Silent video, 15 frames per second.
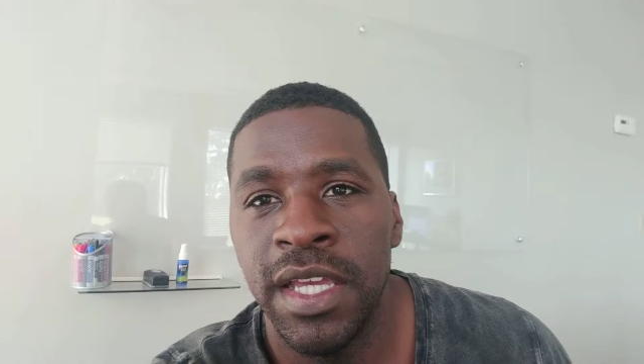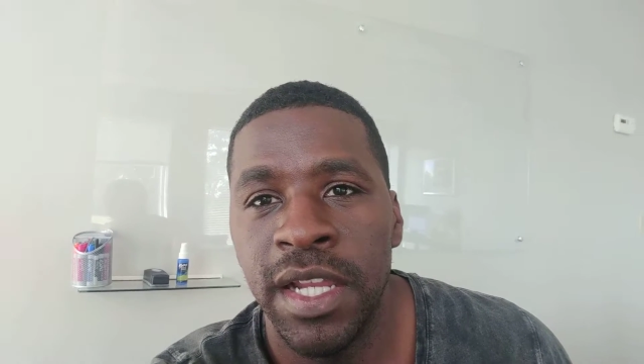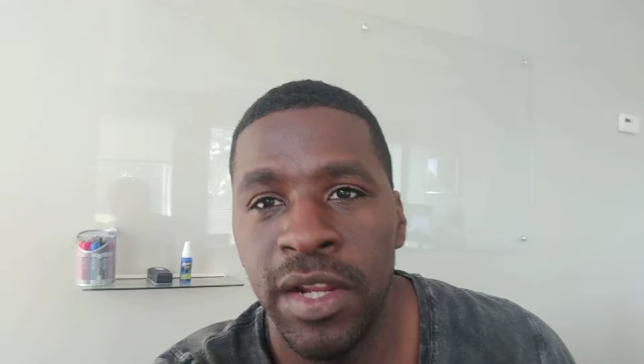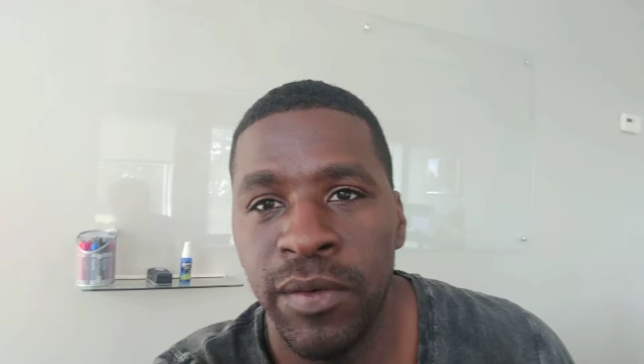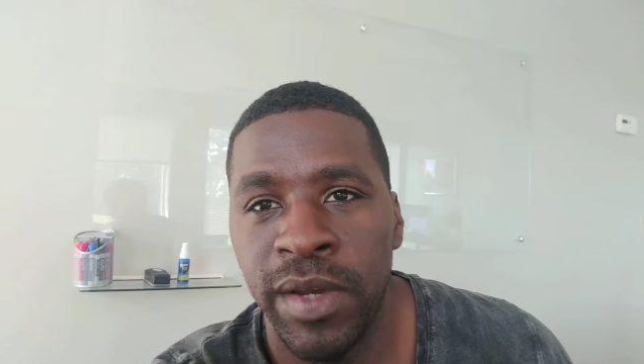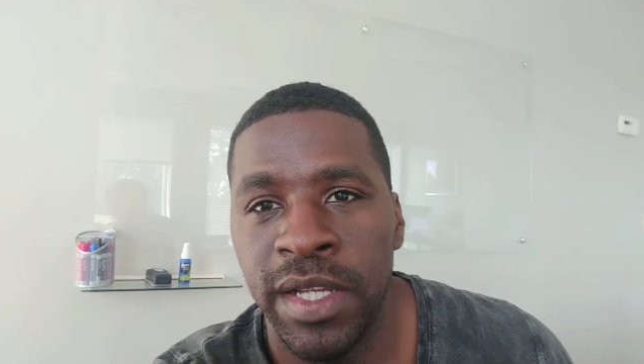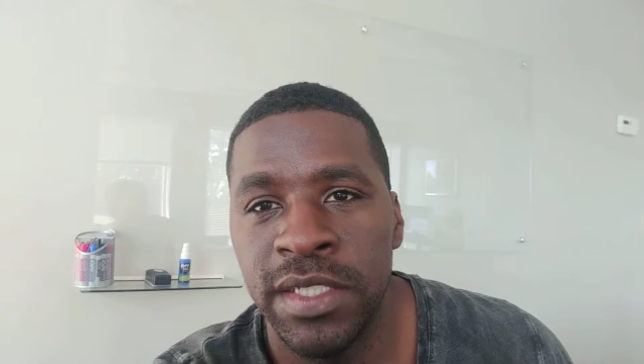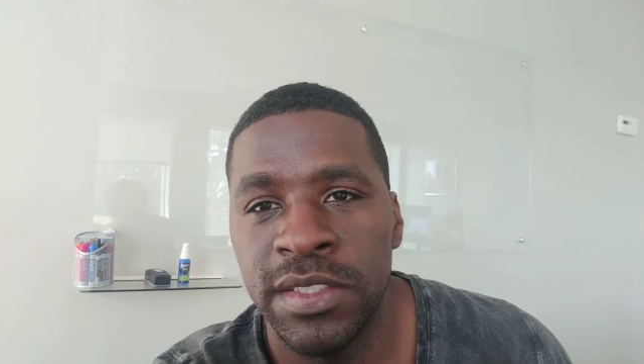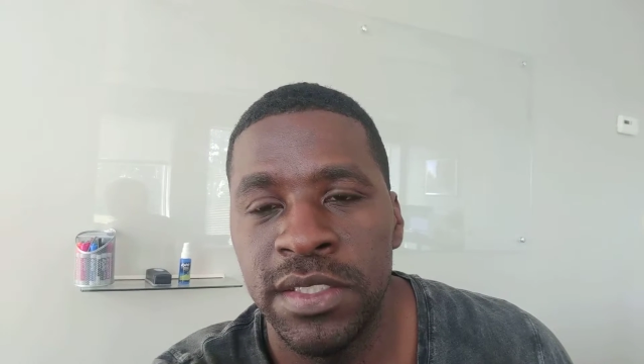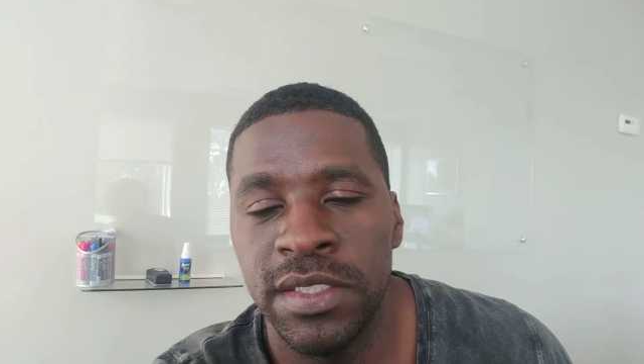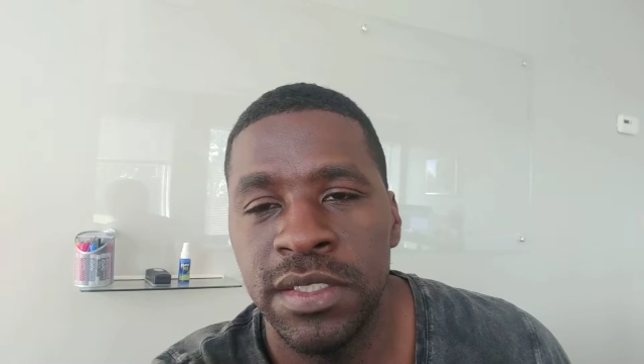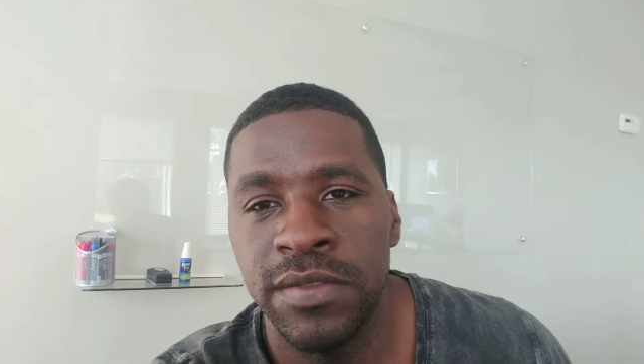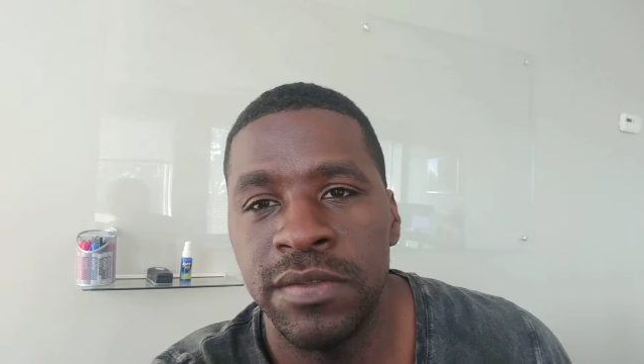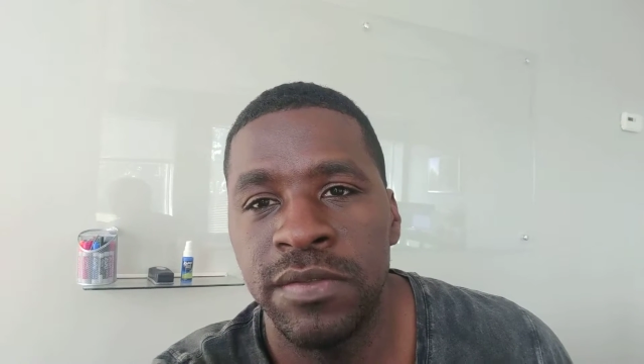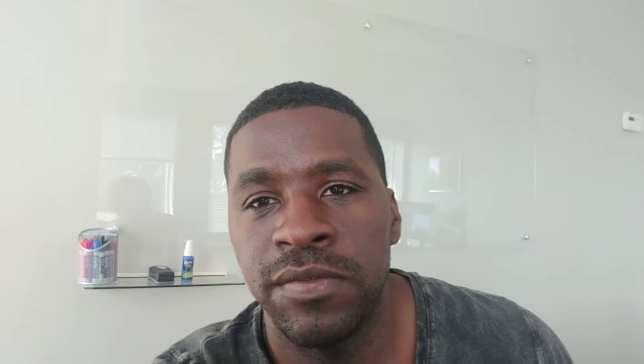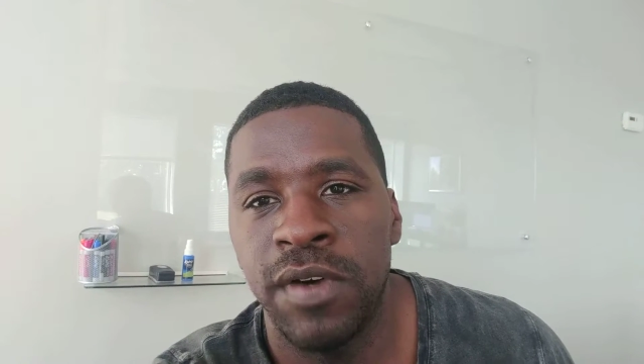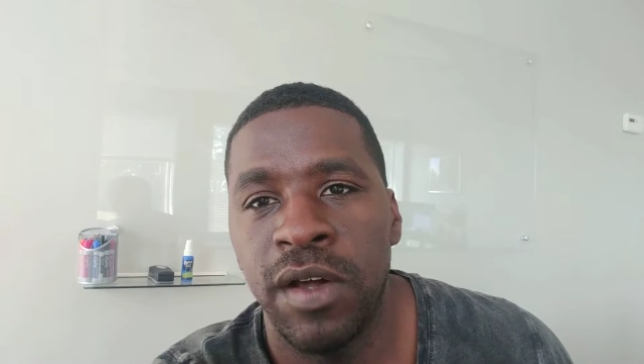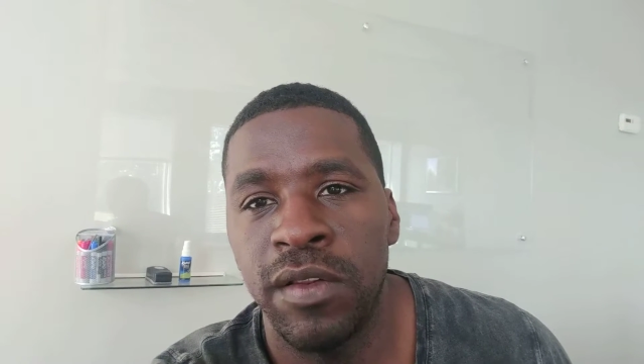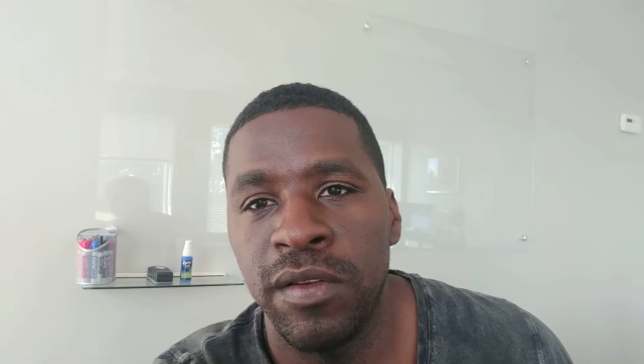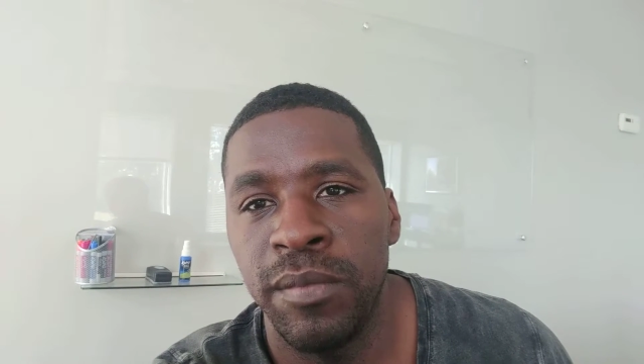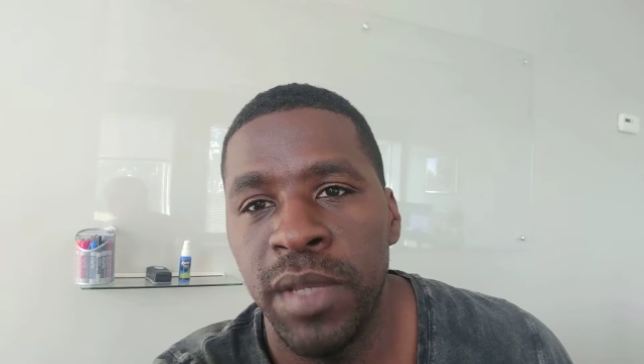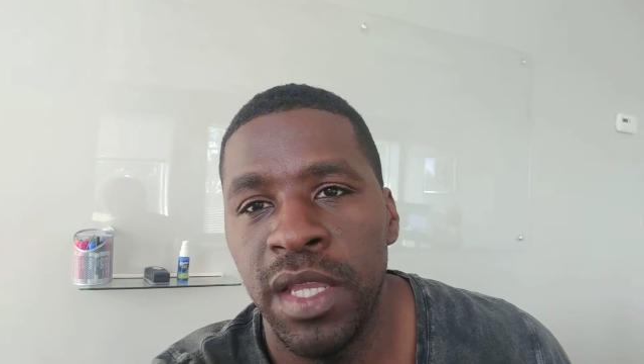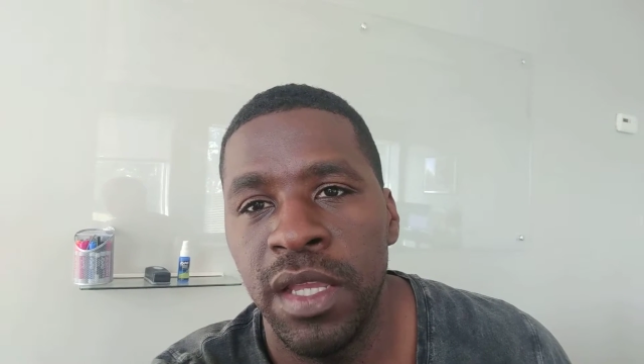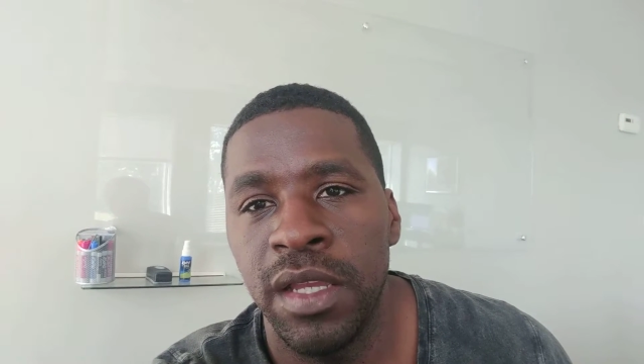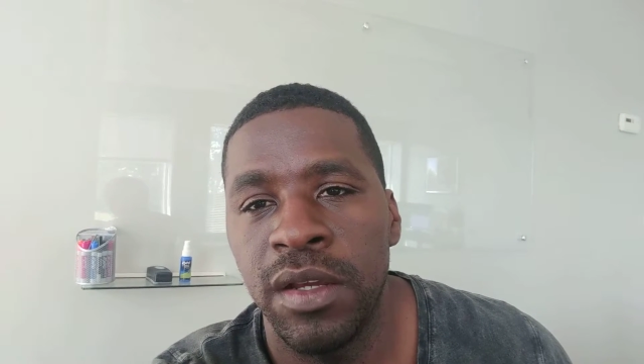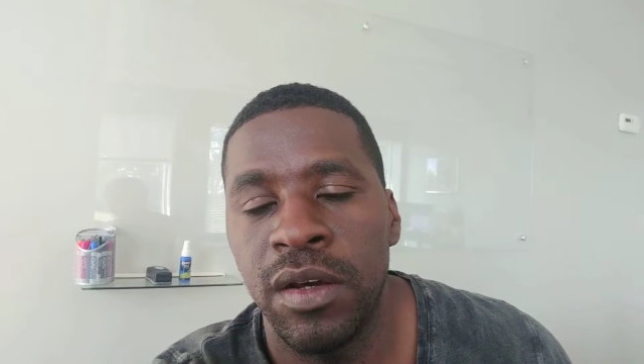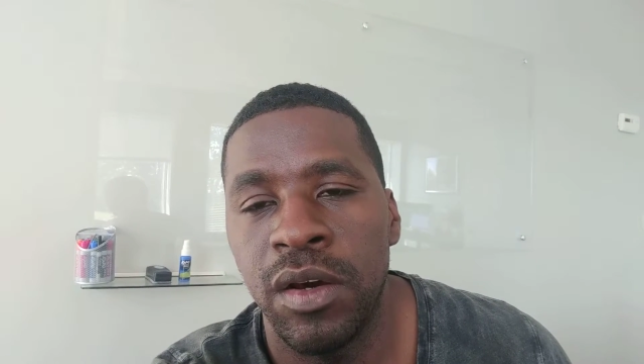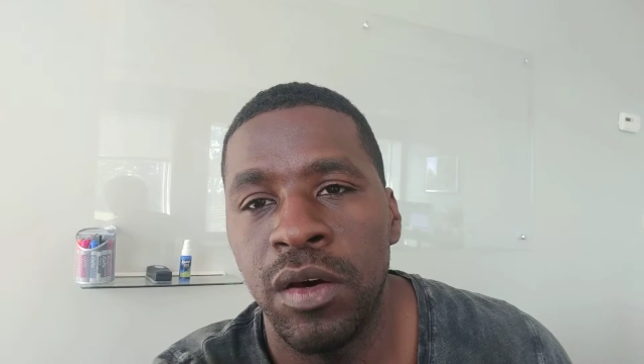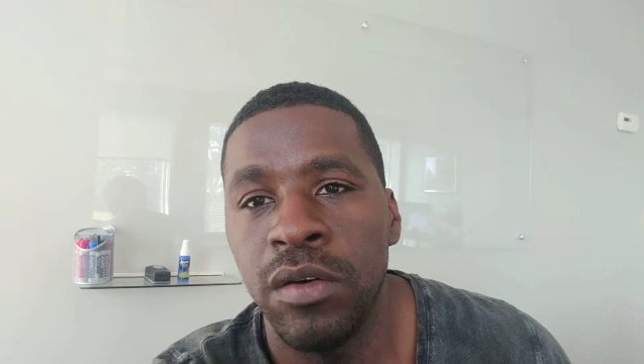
Anyways, follow me